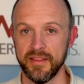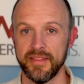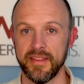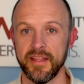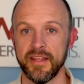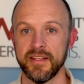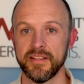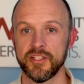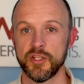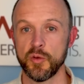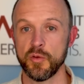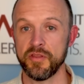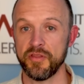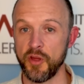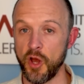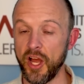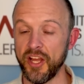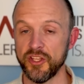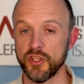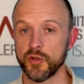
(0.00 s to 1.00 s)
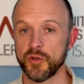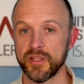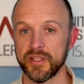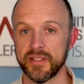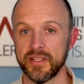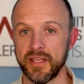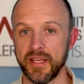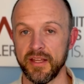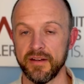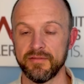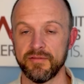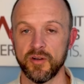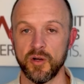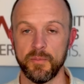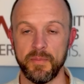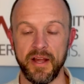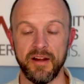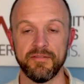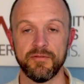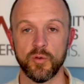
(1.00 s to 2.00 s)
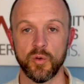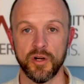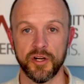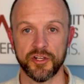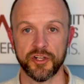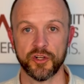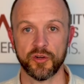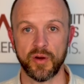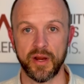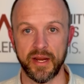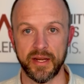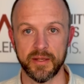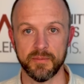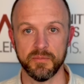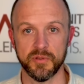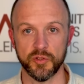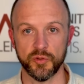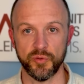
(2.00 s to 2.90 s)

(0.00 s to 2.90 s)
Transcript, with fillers: than you thought you could get for about four hundred grand in Blue